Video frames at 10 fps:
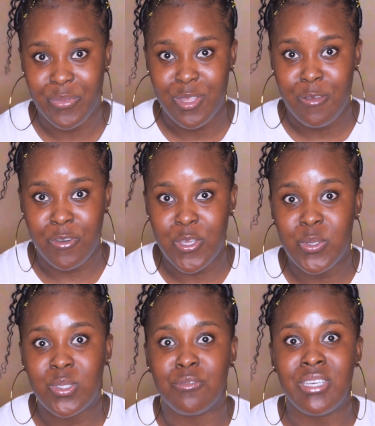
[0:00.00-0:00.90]
for you
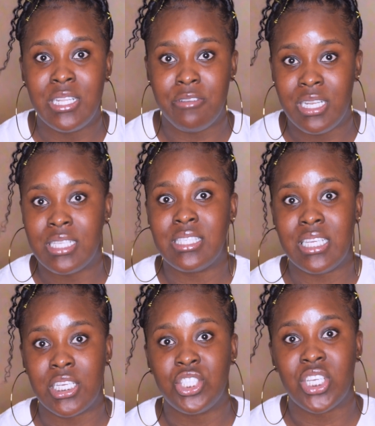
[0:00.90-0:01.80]
to really see
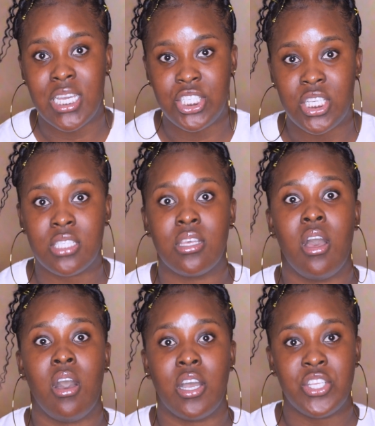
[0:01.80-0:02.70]
changes
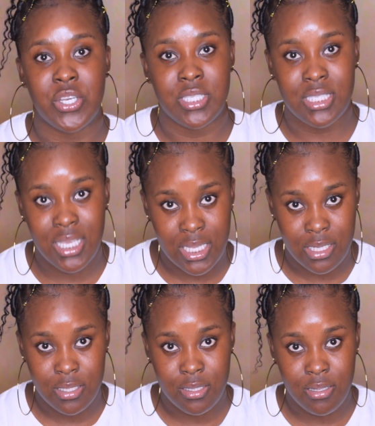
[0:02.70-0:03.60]
on your skin.
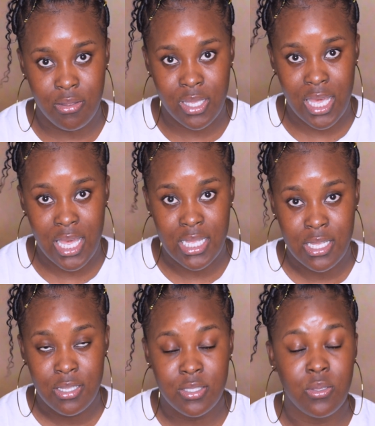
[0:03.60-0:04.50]
Okay,
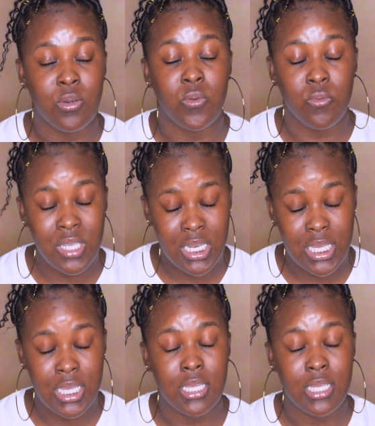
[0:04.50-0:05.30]
so really